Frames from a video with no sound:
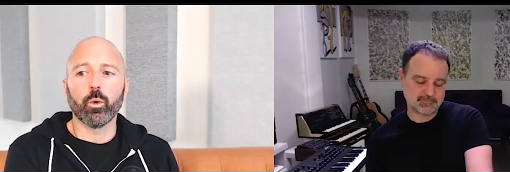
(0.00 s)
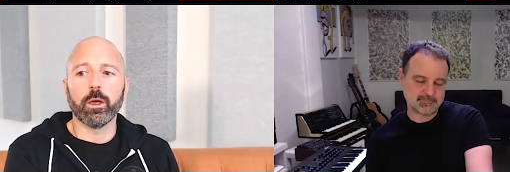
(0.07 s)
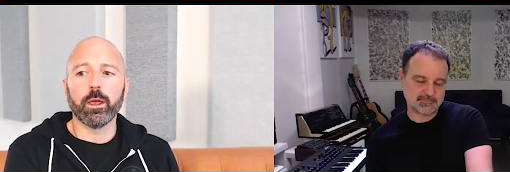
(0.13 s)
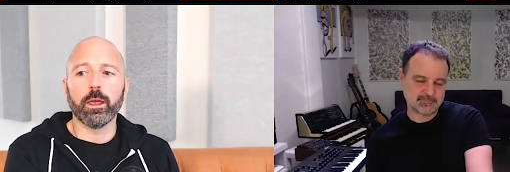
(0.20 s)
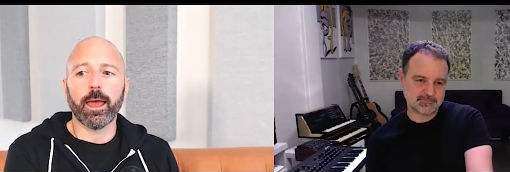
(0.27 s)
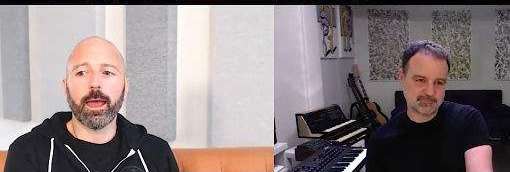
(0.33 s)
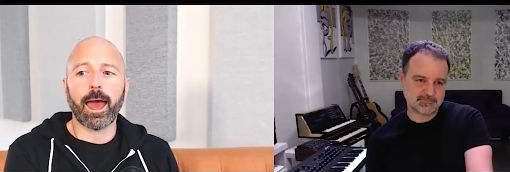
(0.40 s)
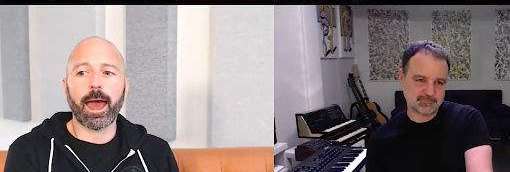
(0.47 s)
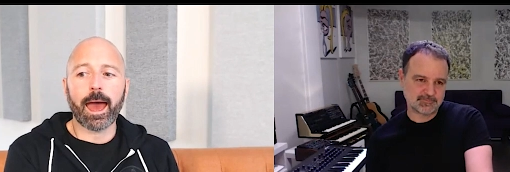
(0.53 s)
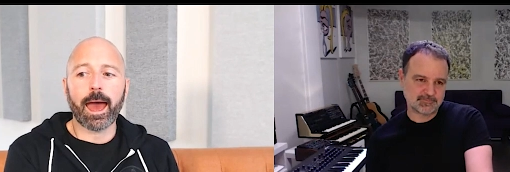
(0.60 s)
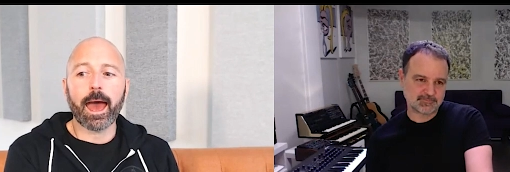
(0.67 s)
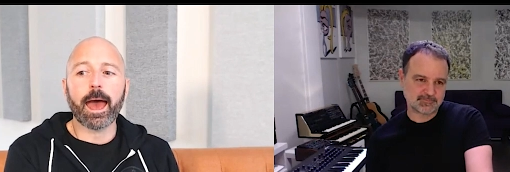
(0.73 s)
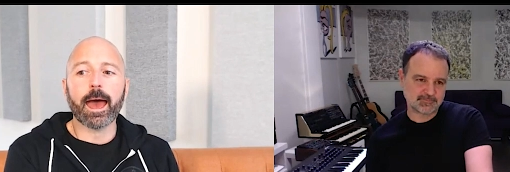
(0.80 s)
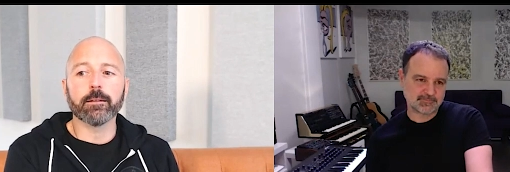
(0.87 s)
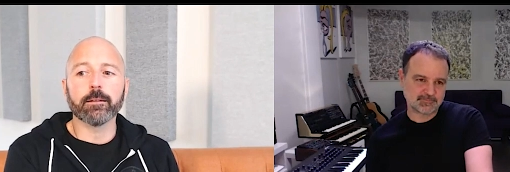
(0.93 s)
Speaker 1: we
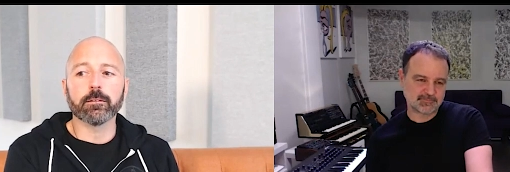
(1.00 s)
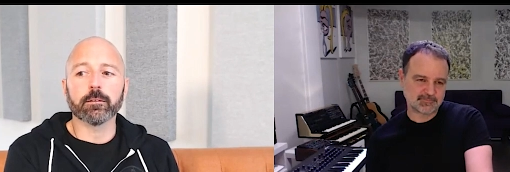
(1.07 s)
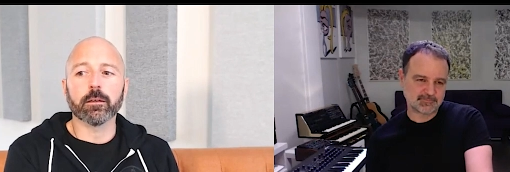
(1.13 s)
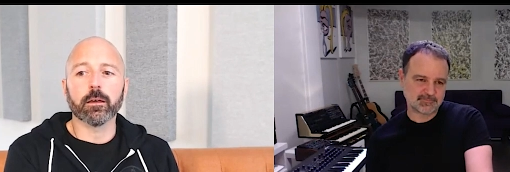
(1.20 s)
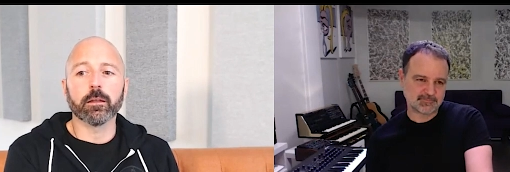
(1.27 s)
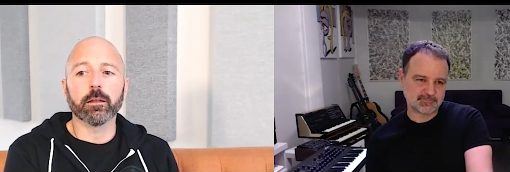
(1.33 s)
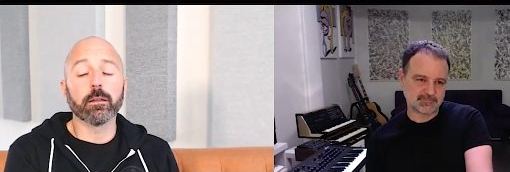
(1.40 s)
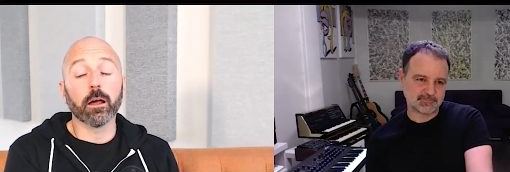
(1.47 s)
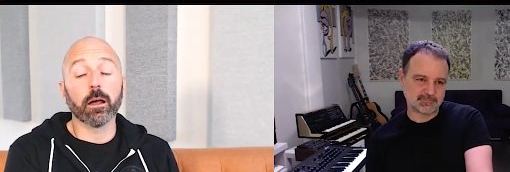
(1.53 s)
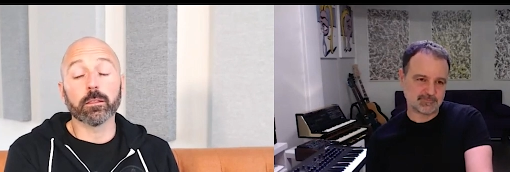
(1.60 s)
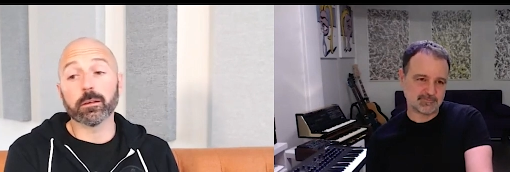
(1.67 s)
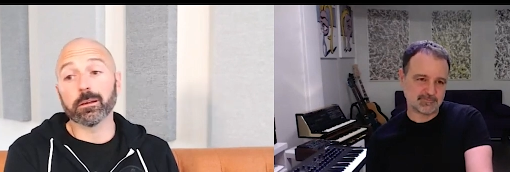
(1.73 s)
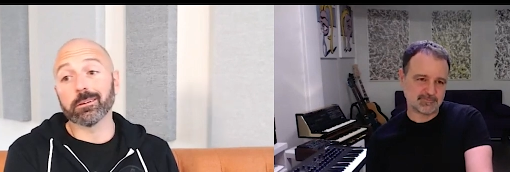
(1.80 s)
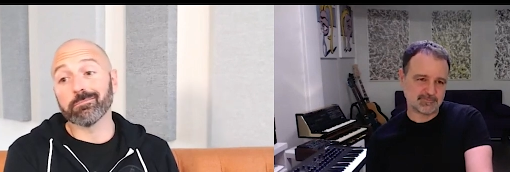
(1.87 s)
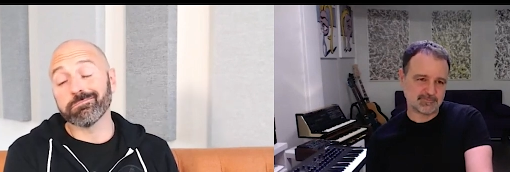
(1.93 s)
had
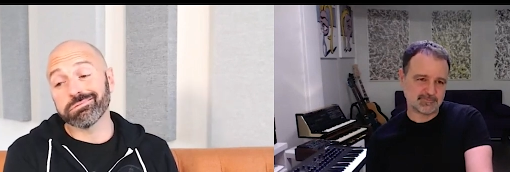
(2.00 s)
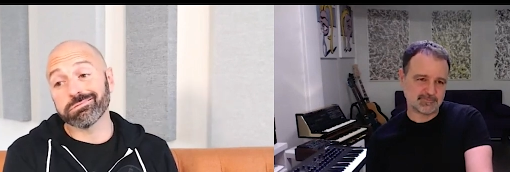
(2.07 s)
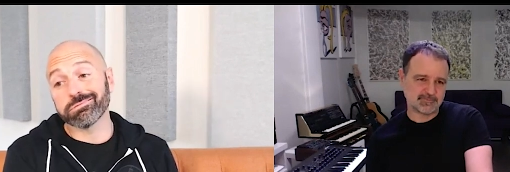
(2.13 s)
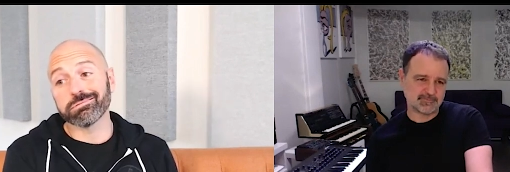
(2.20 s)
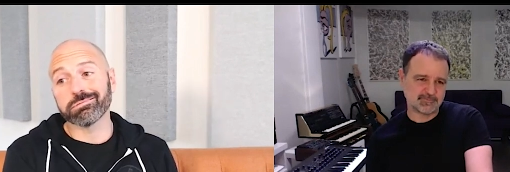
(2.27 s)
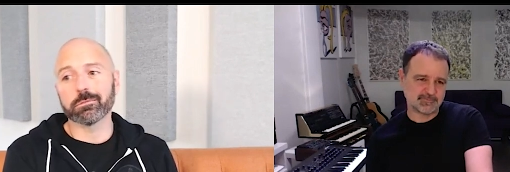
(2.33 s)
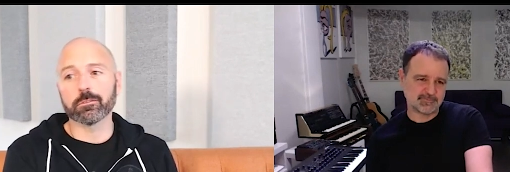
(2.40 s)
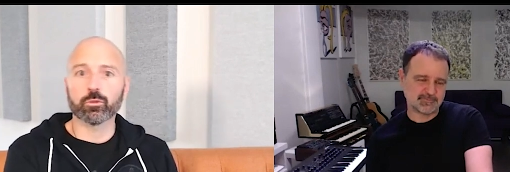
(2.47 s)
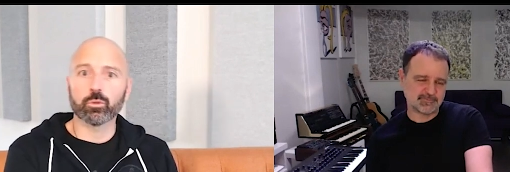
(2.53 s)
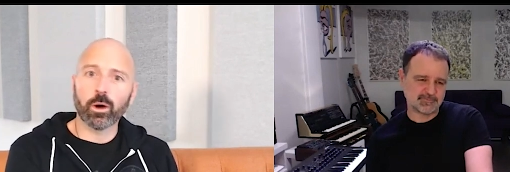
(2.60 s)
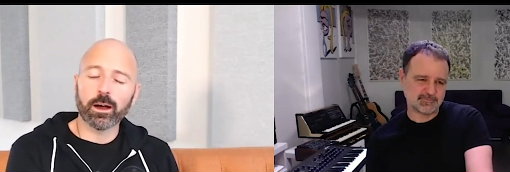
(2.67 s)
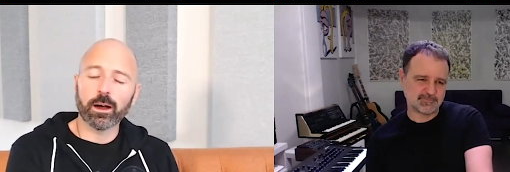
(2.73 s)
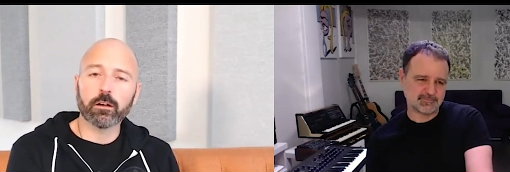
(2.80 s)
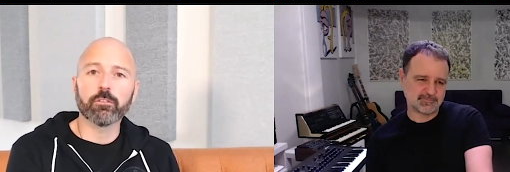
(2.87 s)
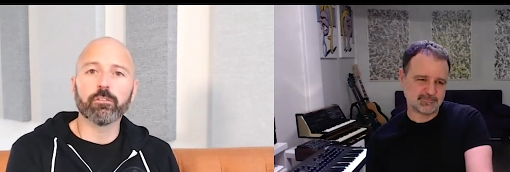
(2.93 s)
another
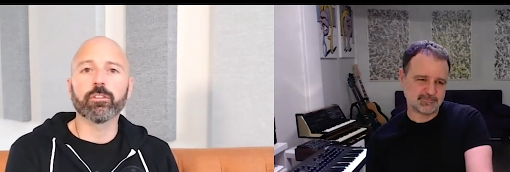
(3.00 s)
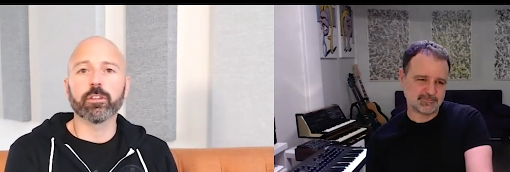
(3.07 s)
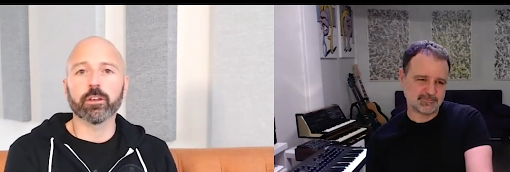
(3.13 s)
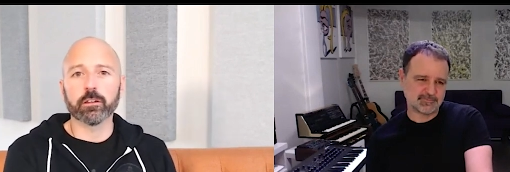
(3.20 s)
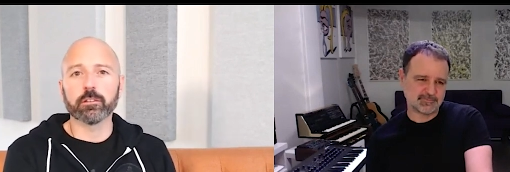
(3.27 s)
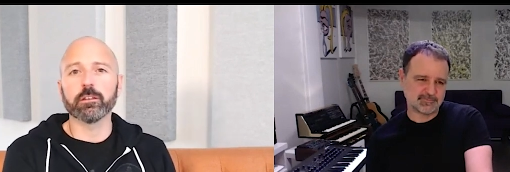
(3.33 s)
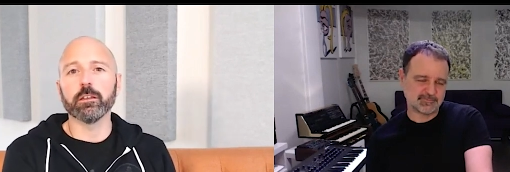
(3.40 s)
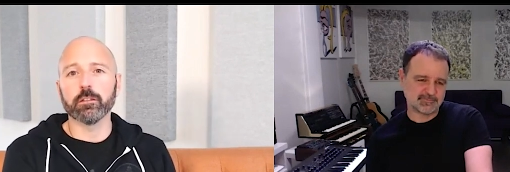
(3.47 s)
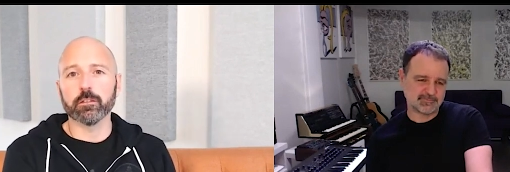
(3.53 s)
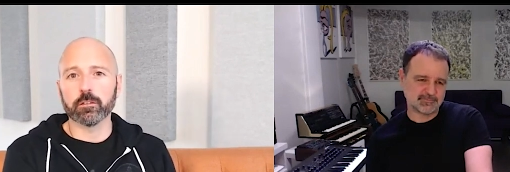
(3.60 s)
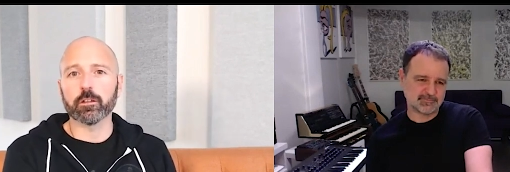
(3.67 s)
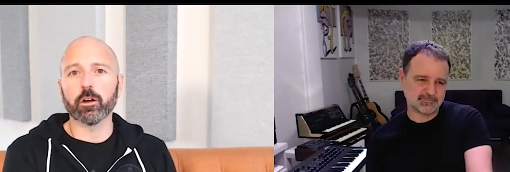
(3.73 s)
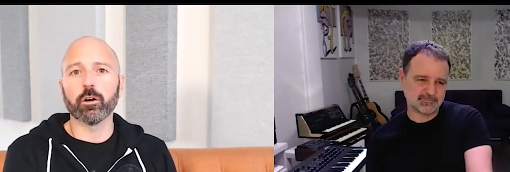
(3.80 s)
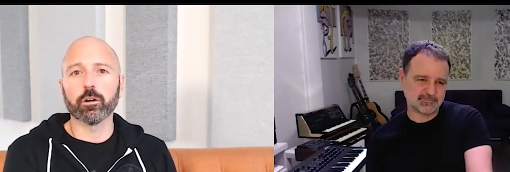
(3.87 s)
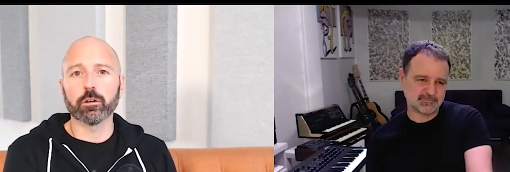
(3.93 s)
12 13
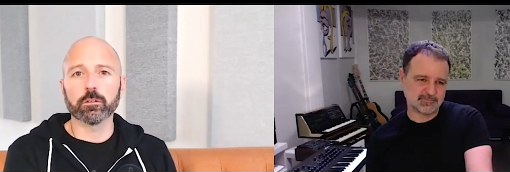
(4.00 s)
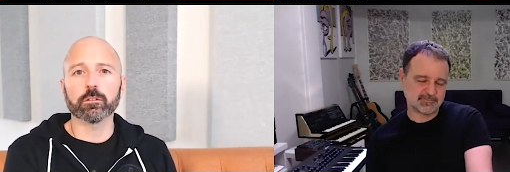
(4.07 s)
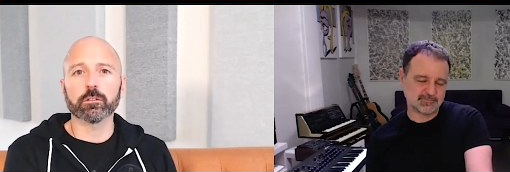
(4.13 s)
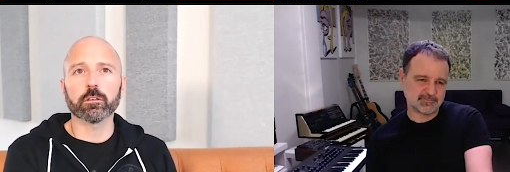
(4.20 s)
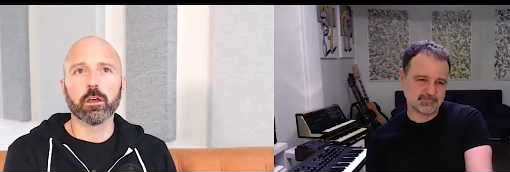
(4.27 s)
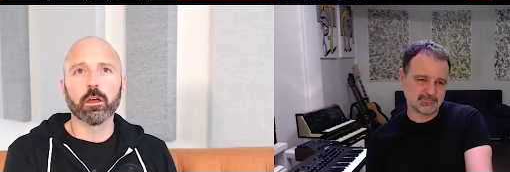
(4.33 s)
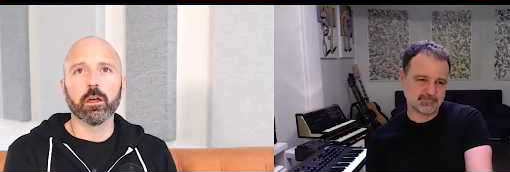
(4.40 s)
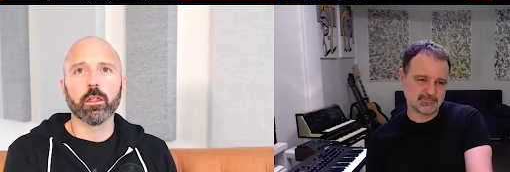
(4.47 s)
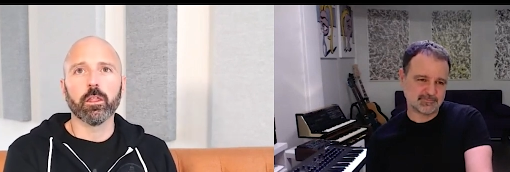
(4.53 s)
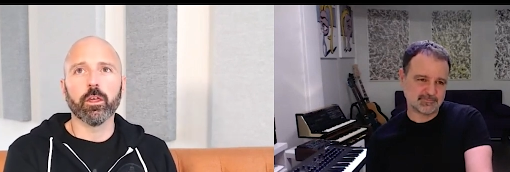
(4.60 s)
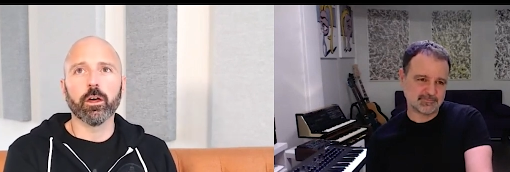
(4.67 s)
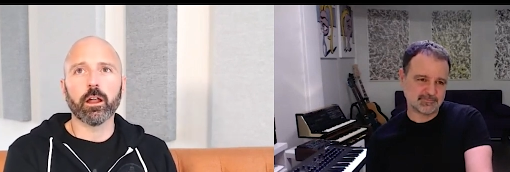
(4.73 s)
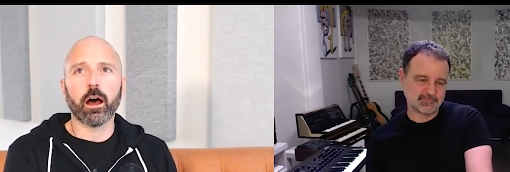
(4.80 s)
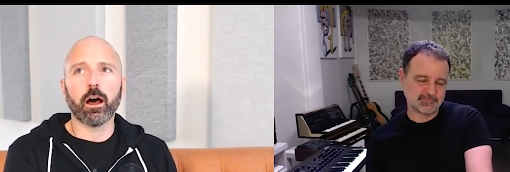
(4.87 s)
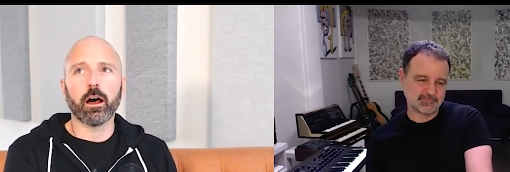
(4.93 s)
songs
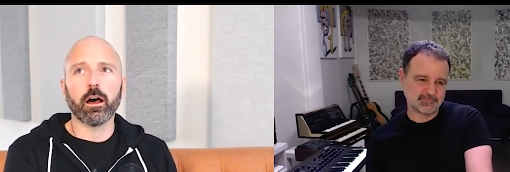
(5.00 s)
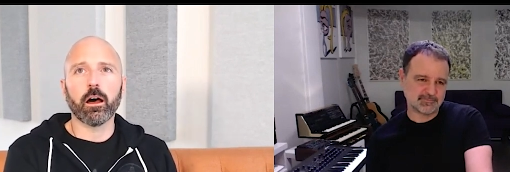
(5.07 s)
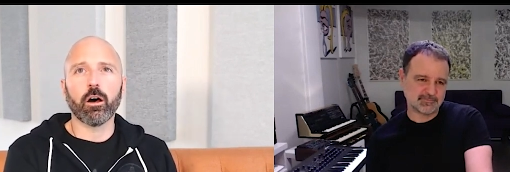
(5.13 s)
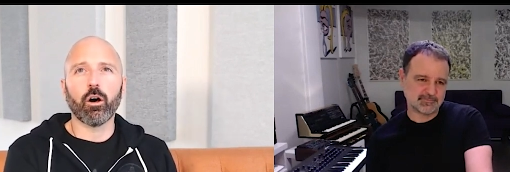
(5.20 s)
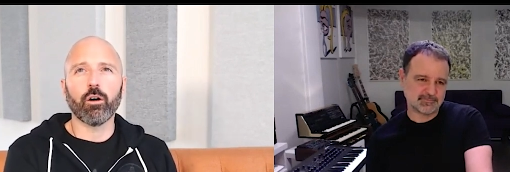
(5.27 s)
that are